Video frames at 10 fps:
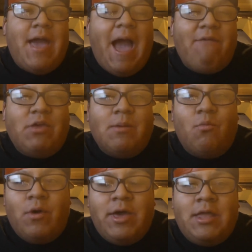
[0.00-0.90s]
having
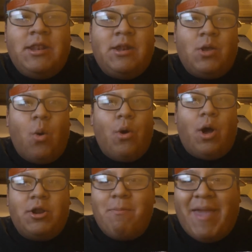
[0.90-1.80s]
him win and go
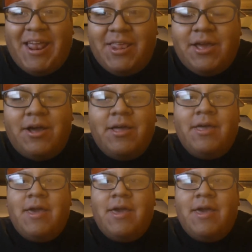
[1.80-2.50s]
on to Mania